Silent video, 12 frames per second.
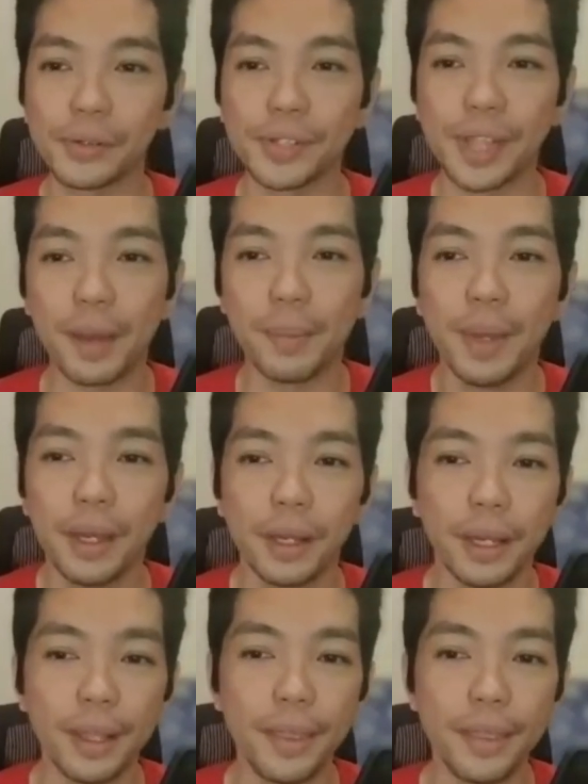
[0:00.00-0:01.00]
so Sam,
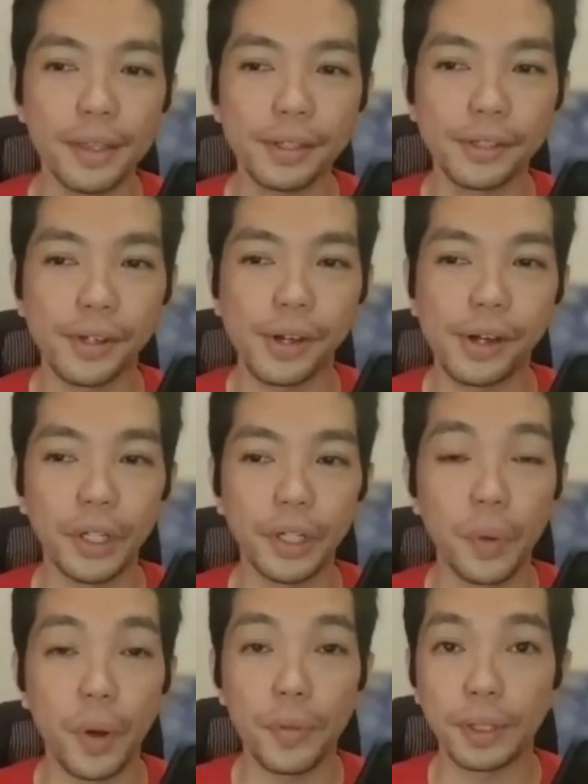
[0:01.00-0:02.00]
in this song,
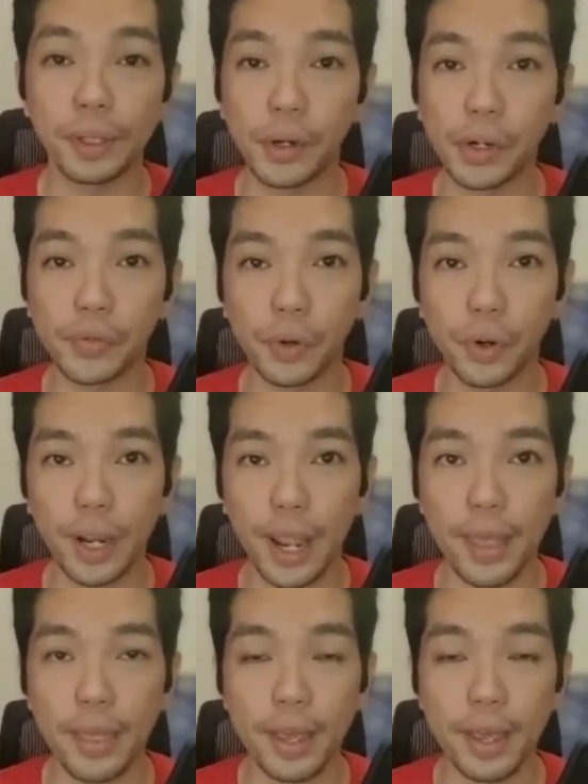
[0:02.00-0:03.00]
you wrote the lyrics for it,
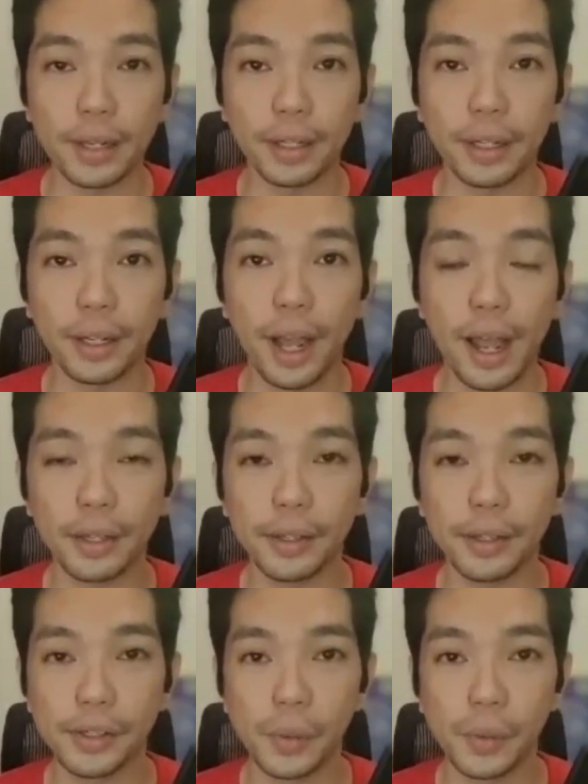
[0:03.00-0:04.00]
and then Kyle is